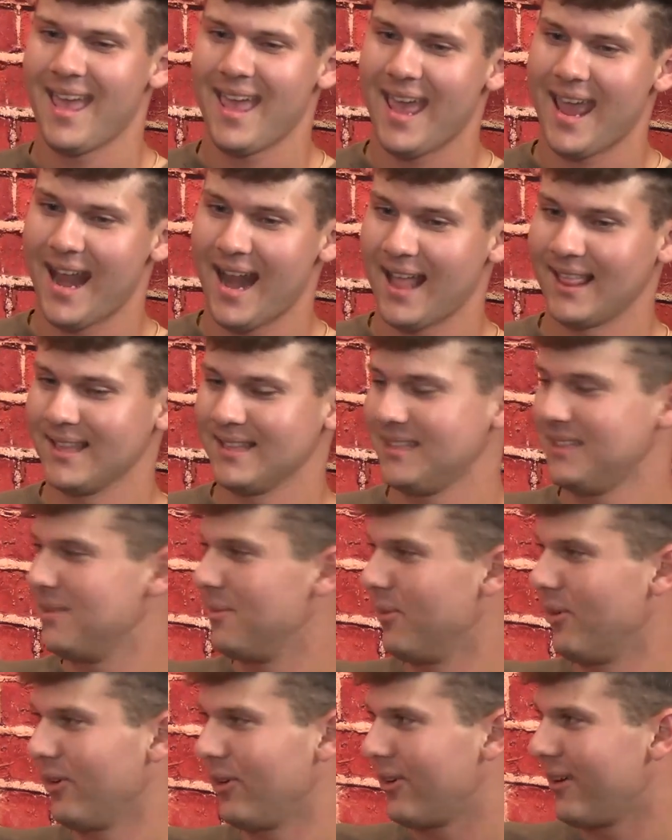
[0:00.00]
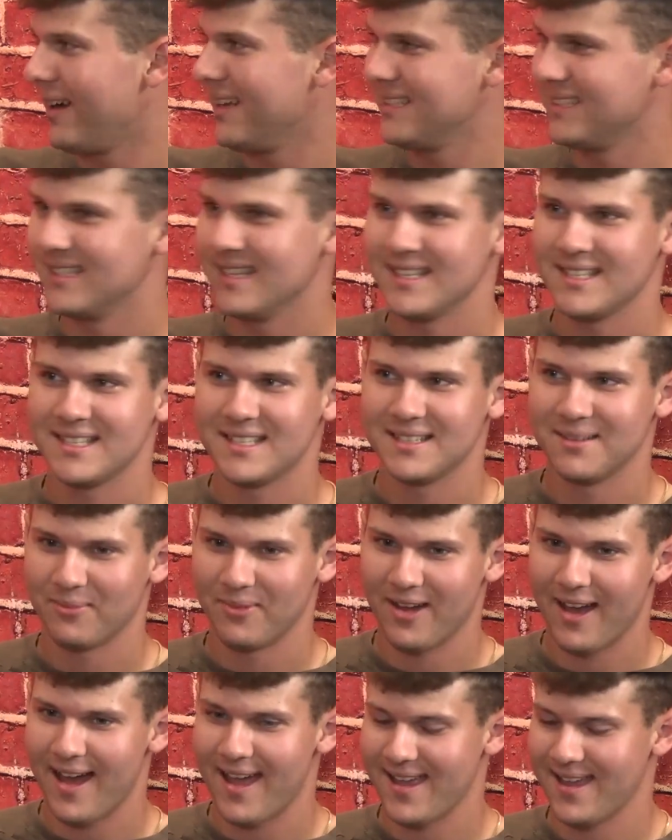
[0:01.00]
And I listed them on Craigslist. Some
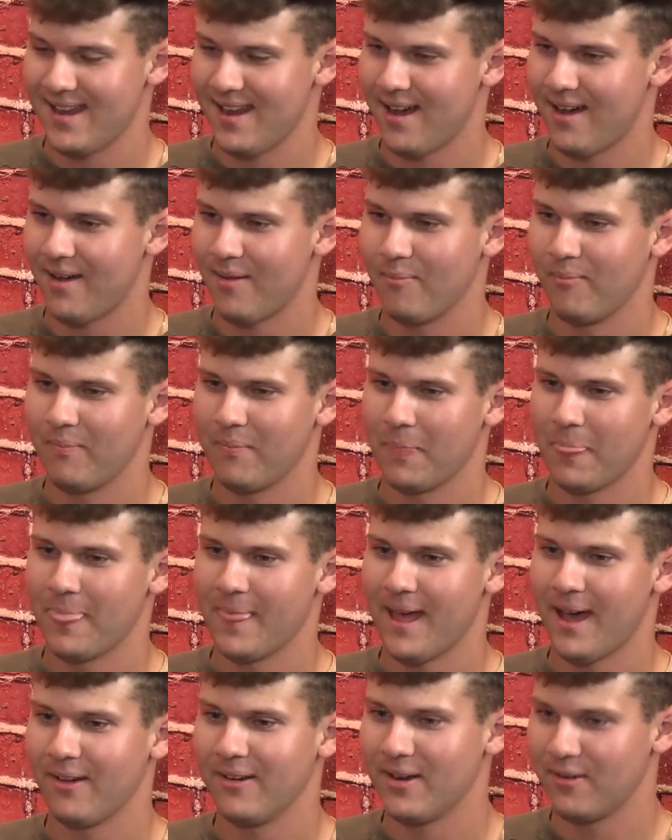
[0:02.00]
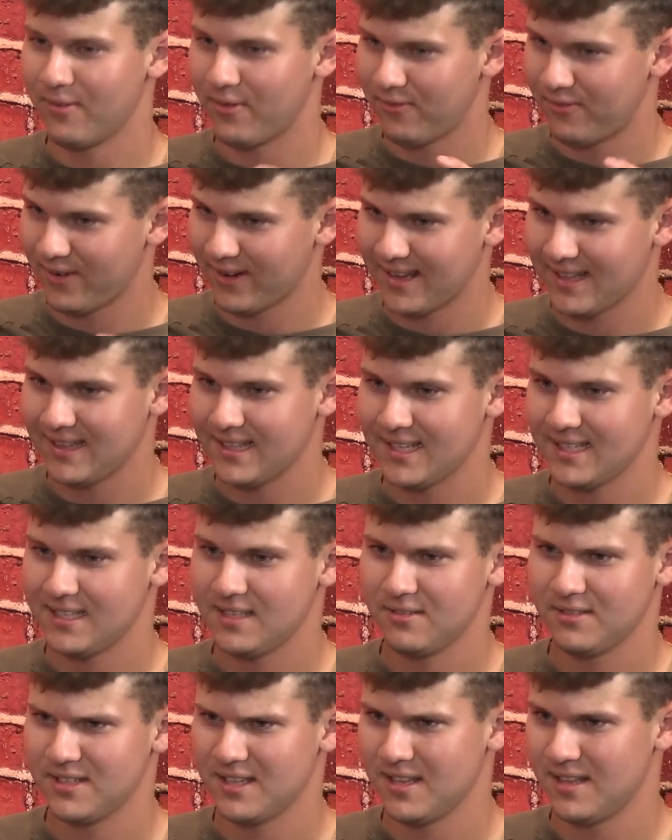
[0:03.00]
guy in, I'll never forget this. He
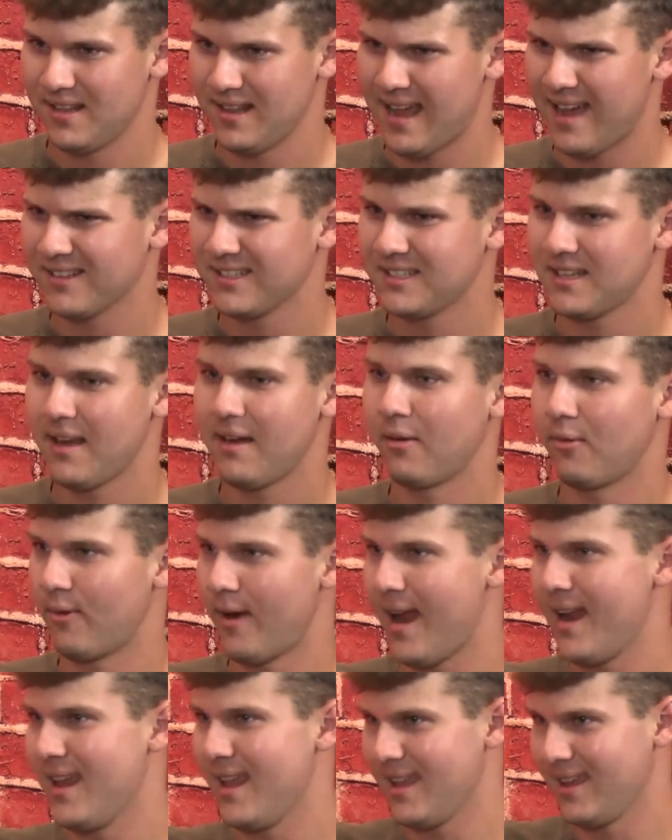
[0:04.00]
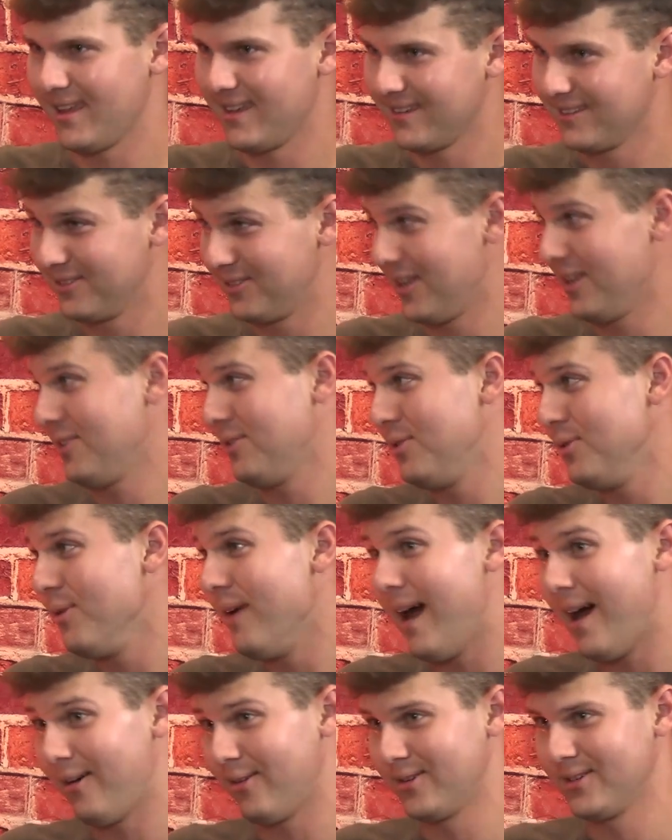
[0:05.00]
was outside of Reading. It was like 2
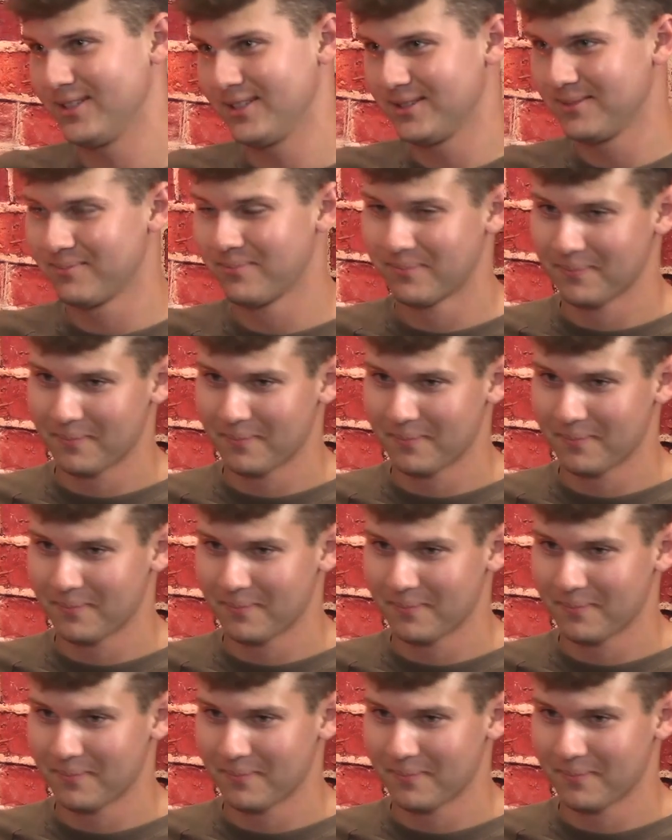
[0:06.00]
hours.